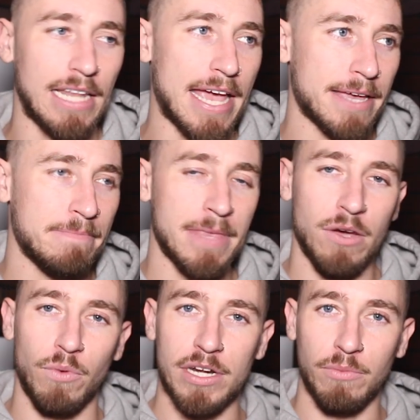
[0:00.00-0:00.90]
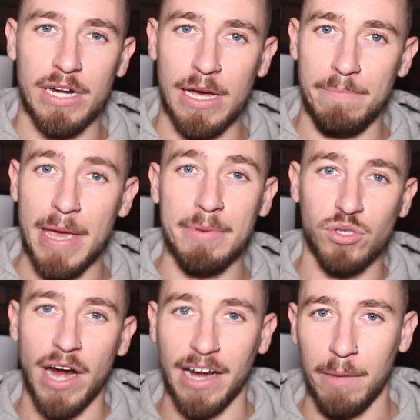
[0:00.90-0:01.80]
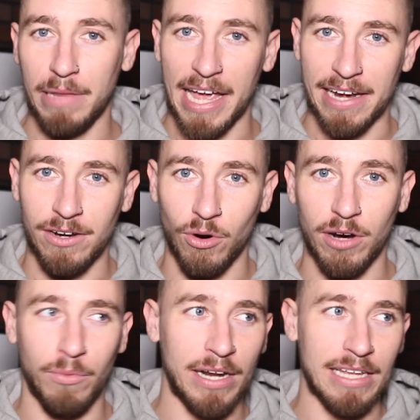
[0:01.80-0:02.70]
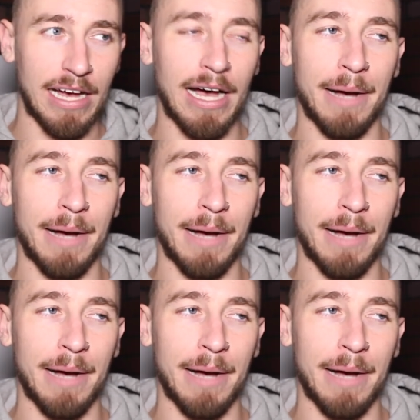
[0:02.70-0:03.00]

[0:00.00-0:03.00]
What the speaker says: Like when a baby's crying on a plane, or when